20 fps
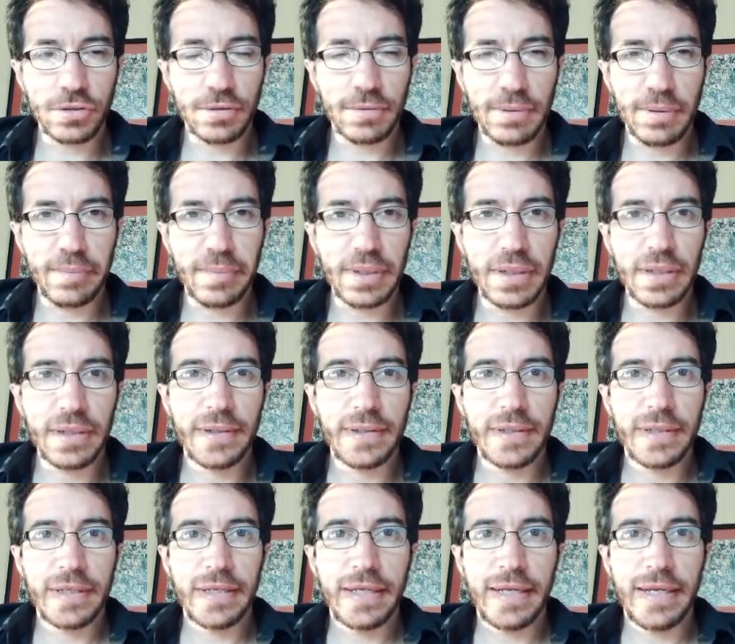Remember,
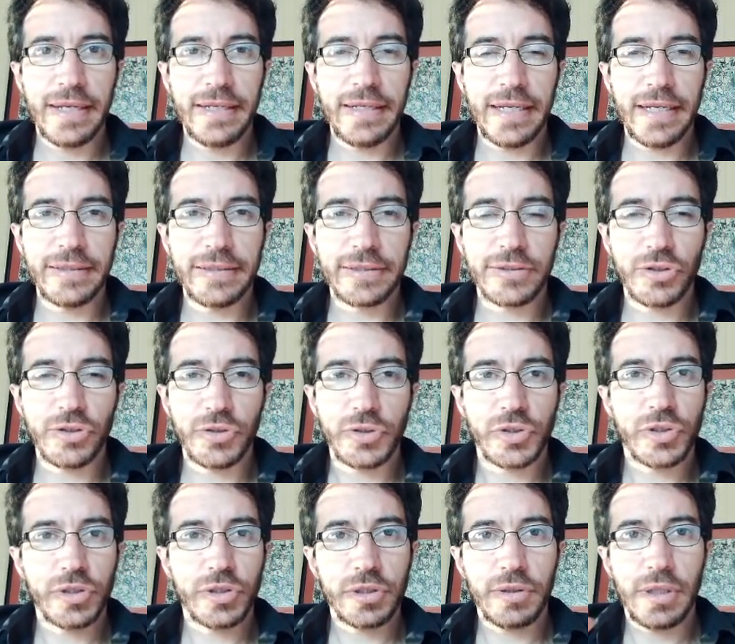in
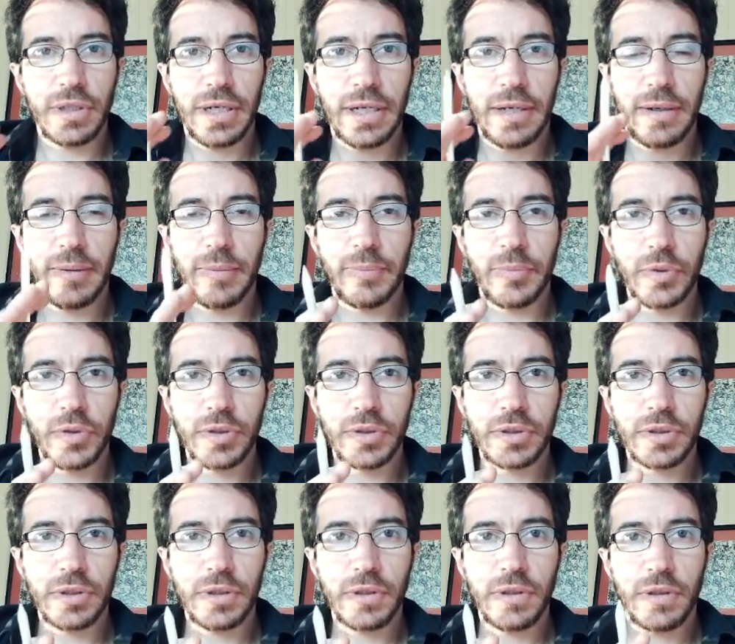Enderton's
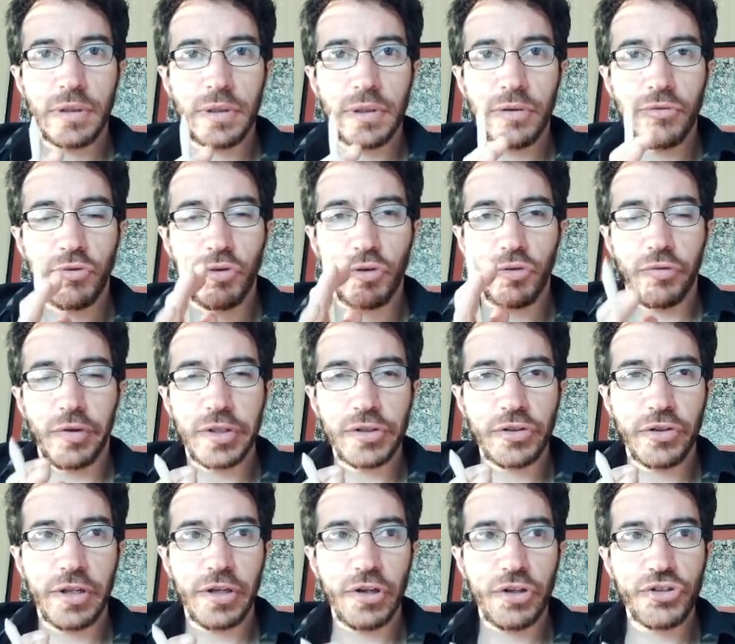book, for first
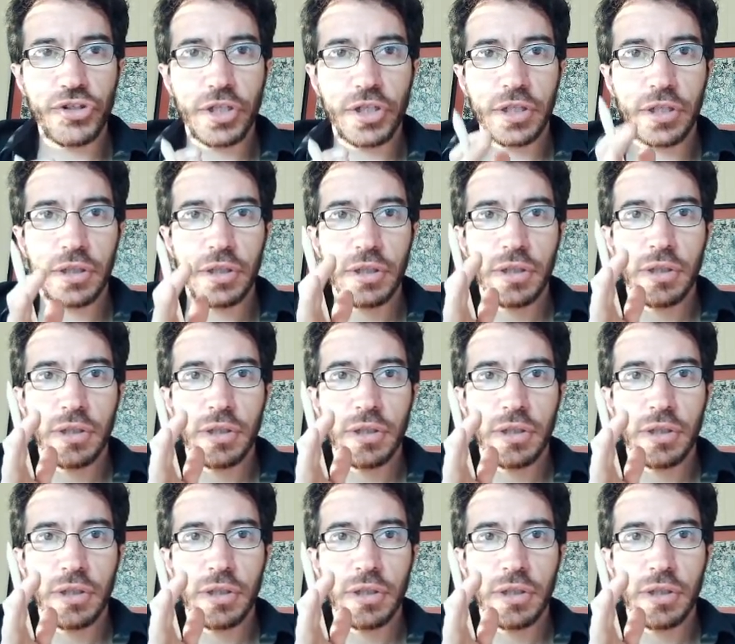order logic,